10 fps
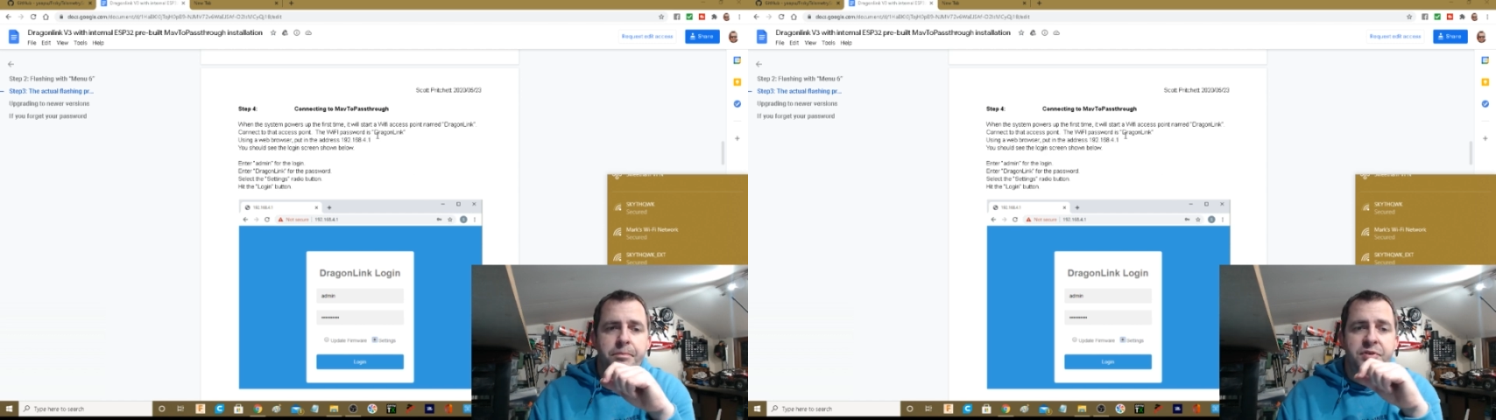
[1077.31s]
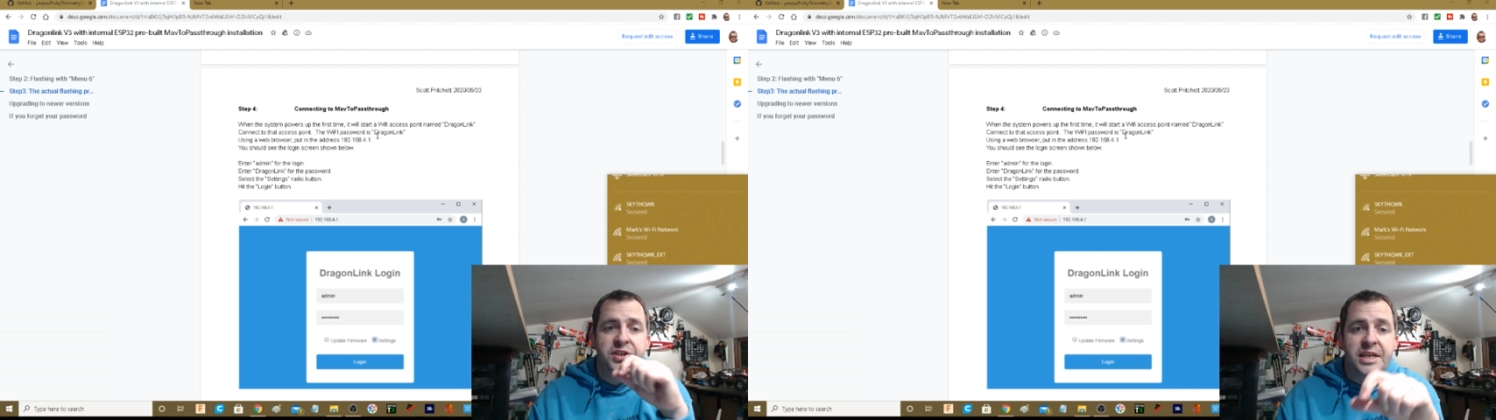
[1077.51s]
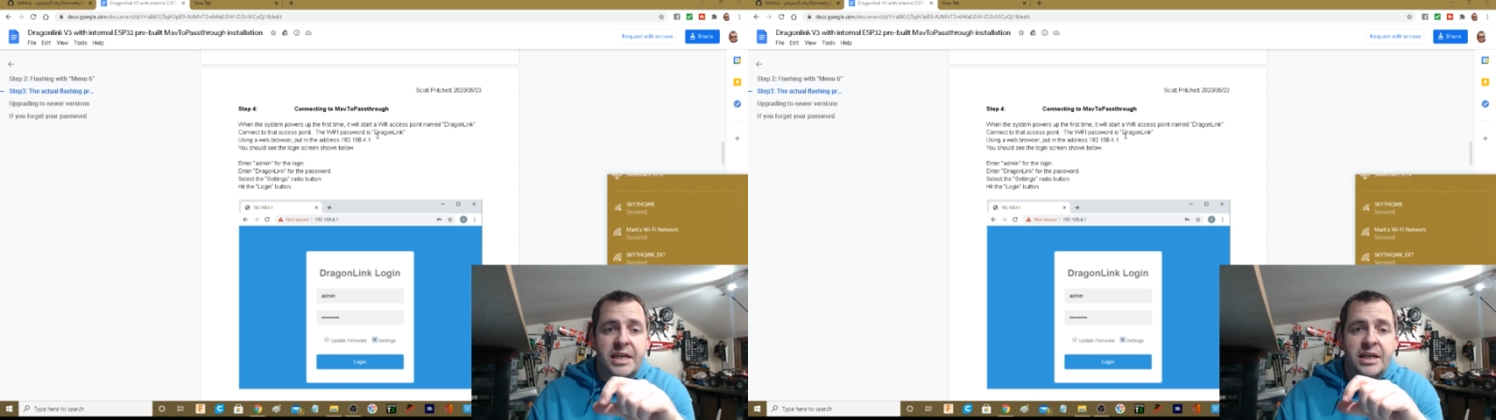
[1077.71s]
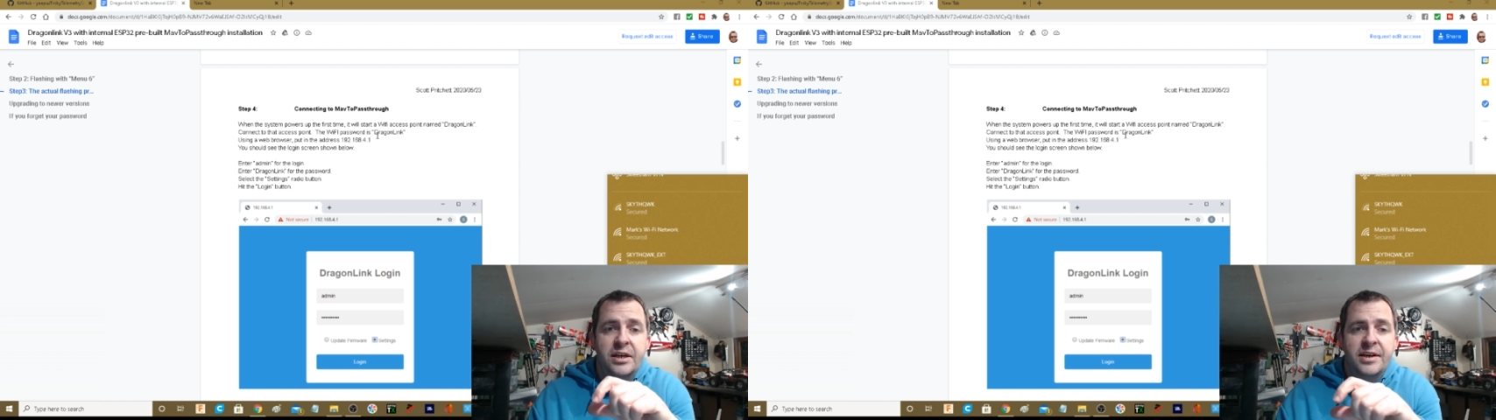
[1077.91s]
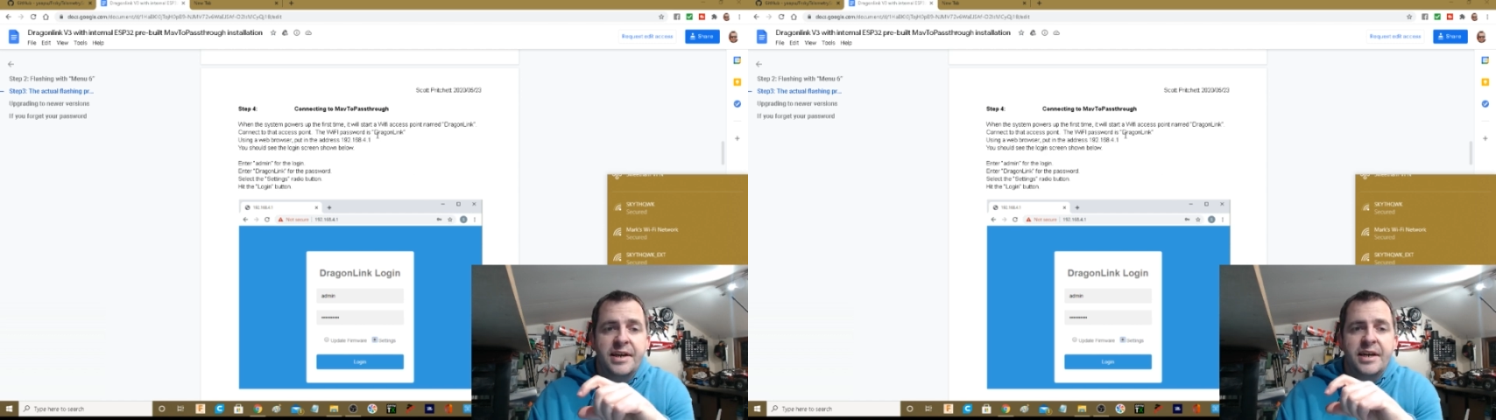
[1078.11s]
D,
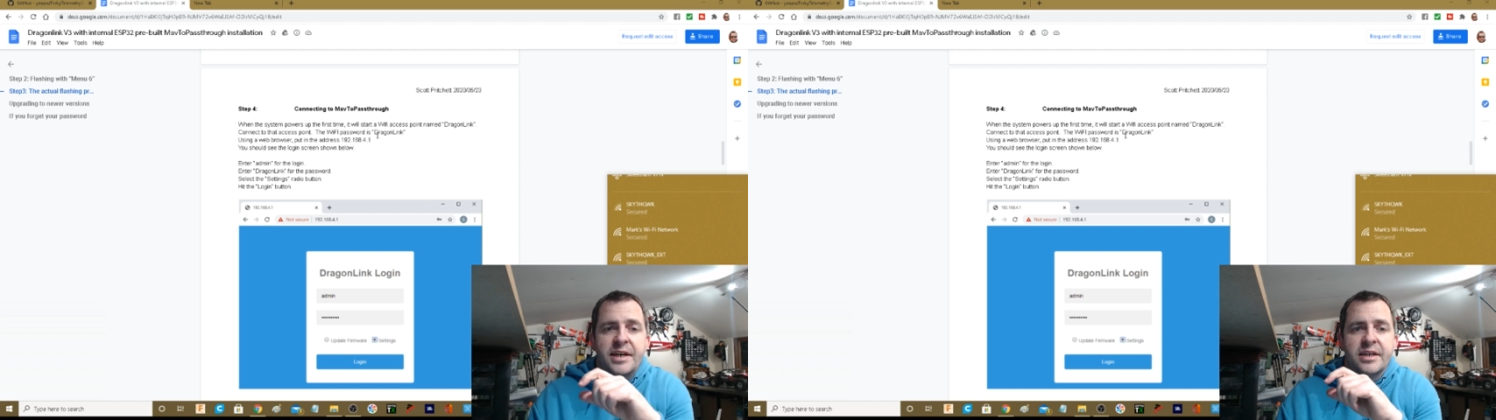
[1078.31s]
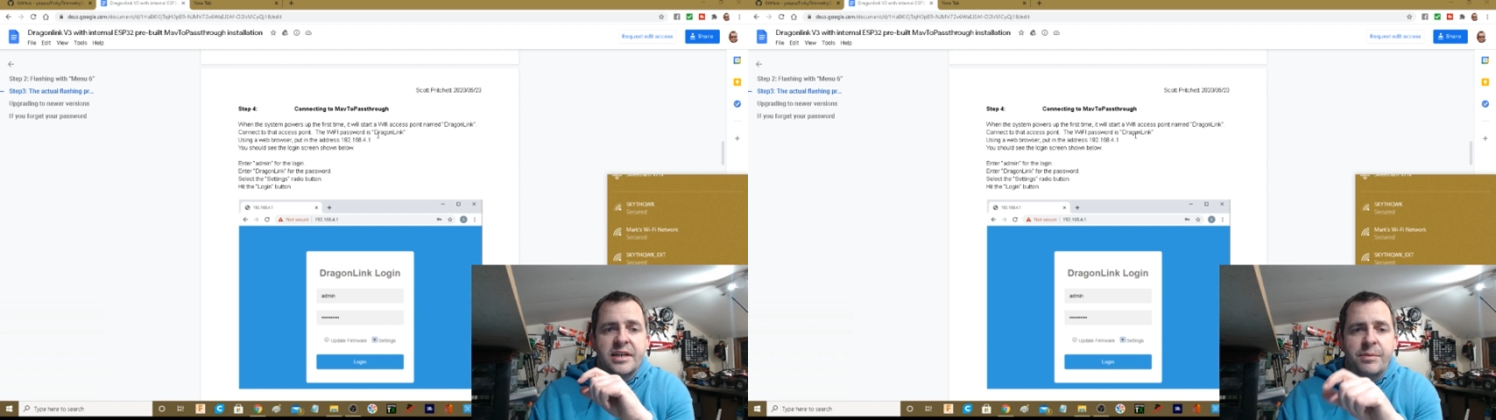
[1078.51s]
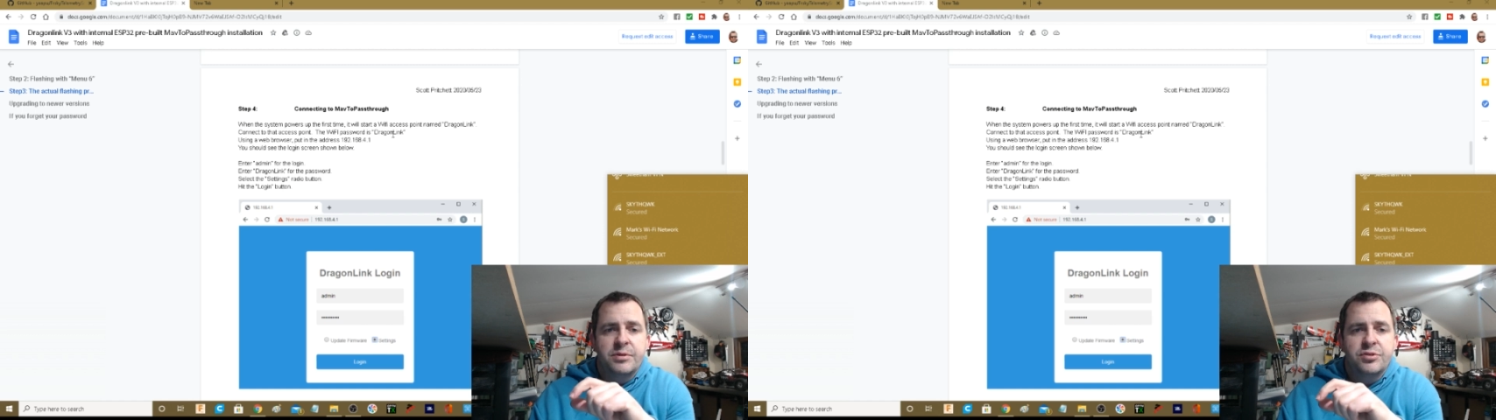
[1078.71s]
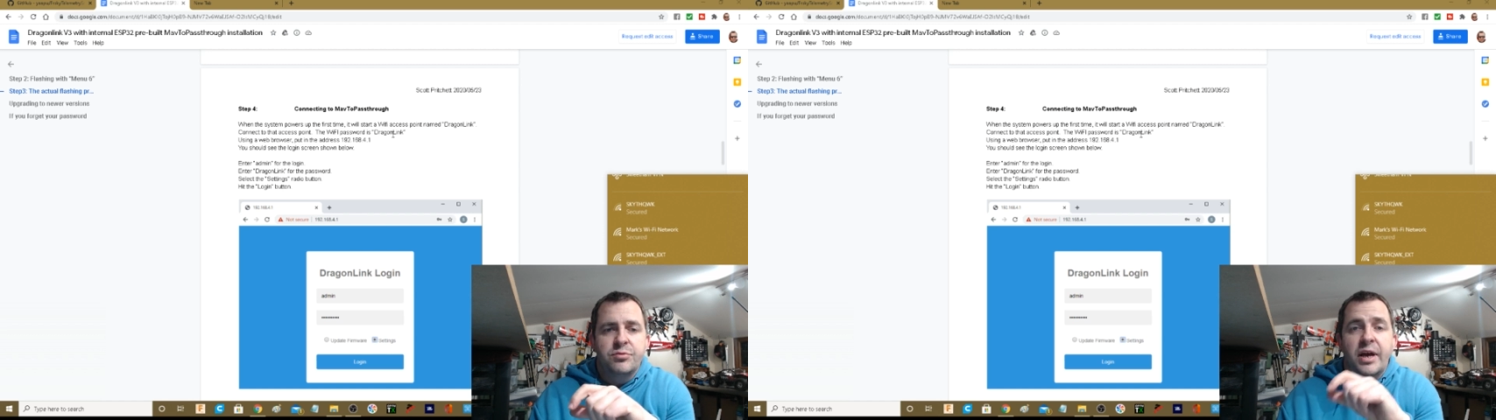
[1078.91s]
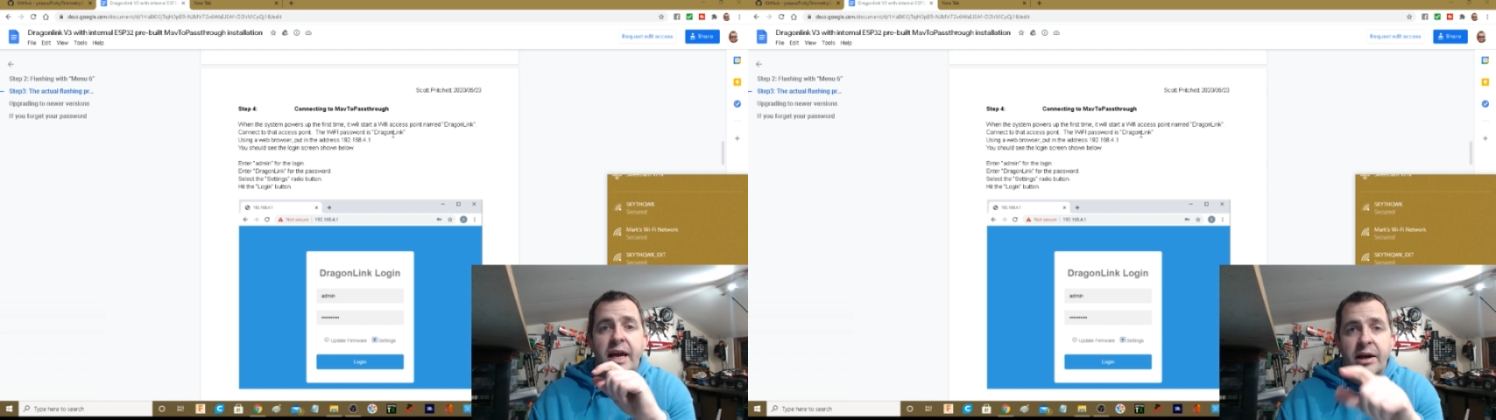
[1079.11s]

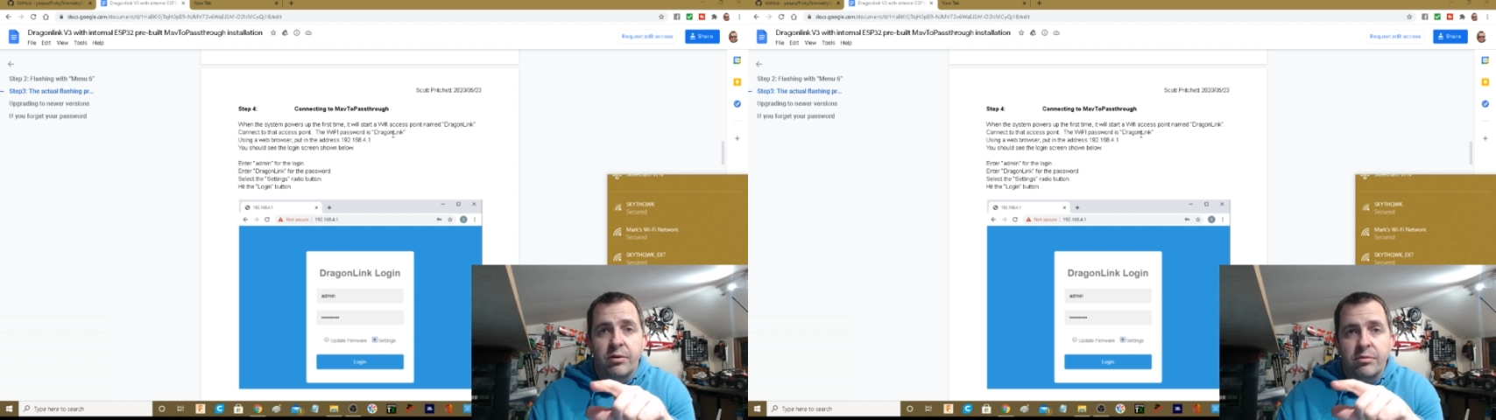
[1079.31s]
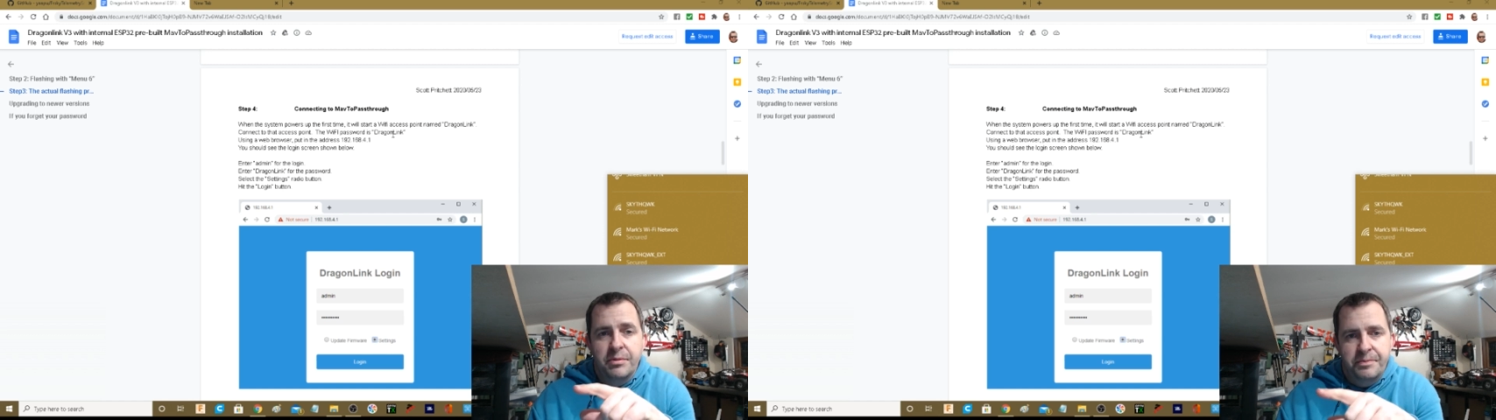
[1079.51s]
capital L.